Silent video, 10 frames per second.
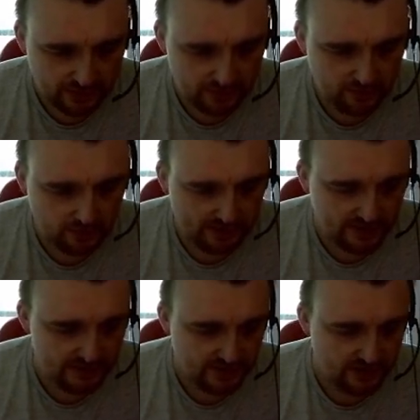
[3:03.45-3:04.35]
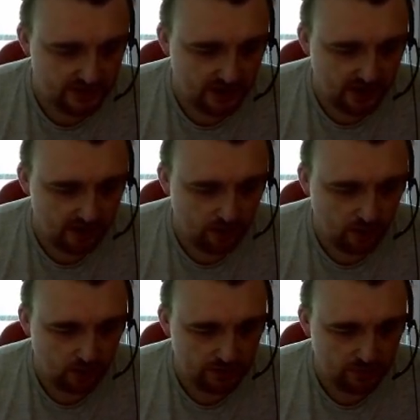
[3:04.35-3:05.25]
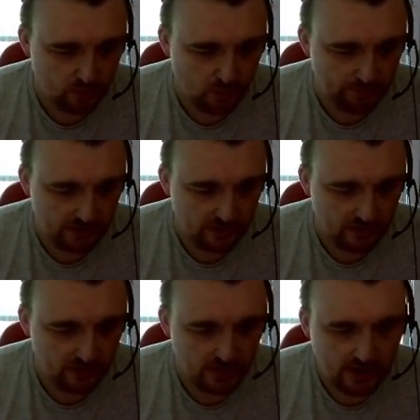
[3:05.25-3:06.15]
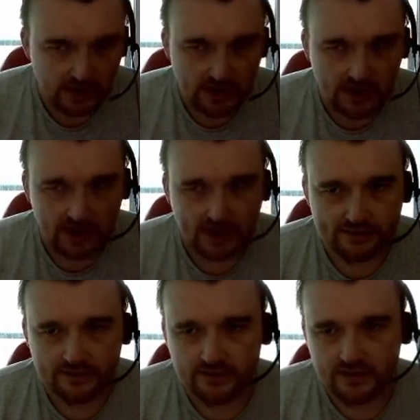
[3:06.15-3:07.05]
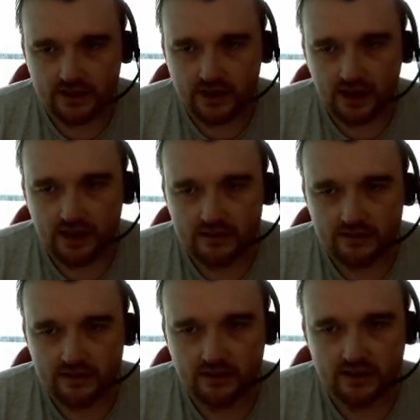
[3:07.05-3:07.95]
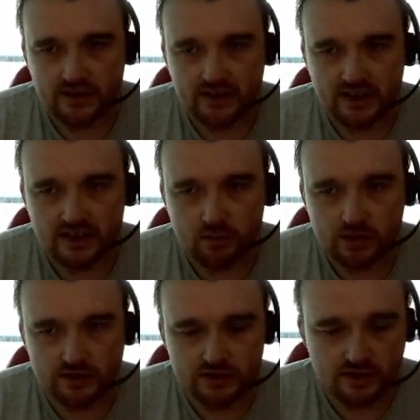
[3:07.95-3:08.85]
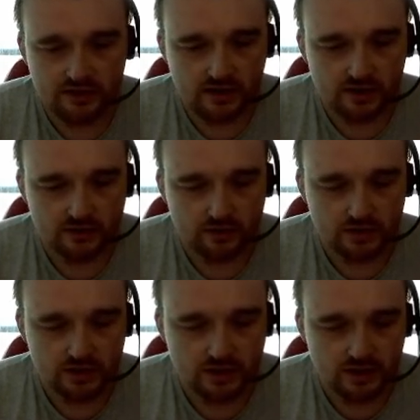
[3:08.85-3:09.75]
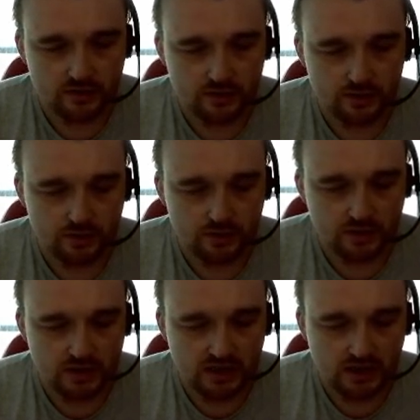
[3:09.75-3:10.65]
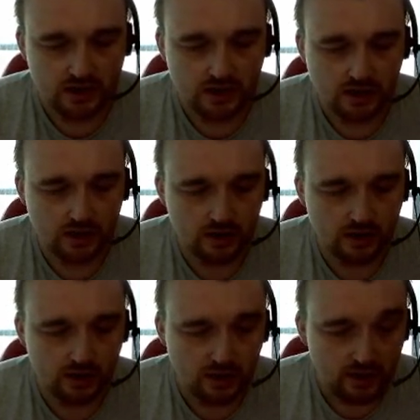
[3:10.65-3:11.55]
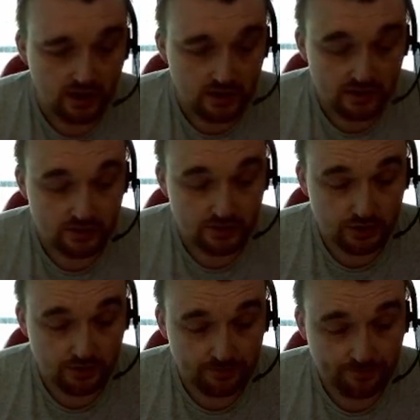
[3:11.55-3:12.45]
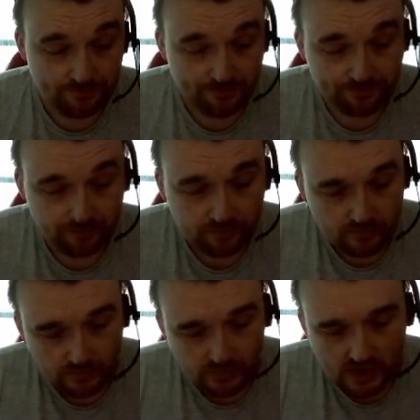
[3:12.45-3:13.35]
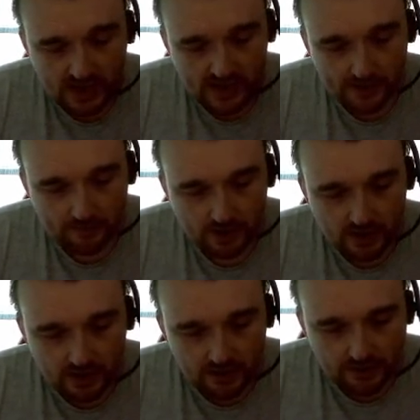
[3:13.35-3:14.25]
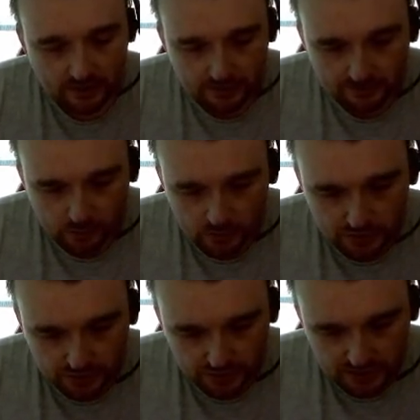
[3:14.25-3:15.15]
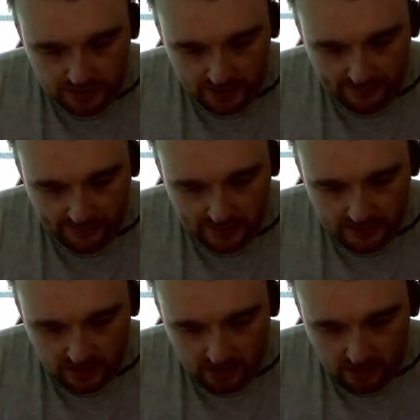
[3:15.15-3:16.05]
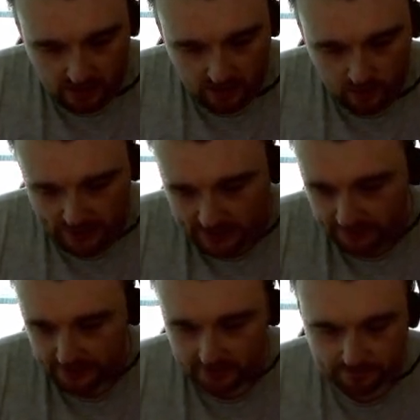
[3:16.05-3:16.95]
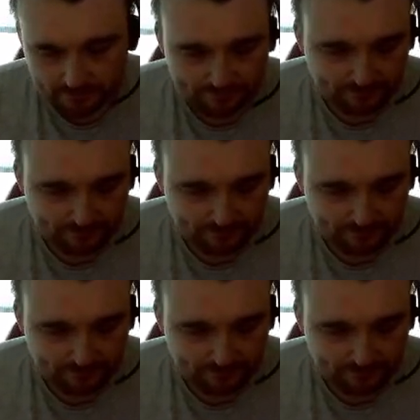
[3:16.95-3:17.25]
Like I say, you get a wee poem here, and you get the kind of keywords that they associate to the suit. Now the four suits in this are quite different.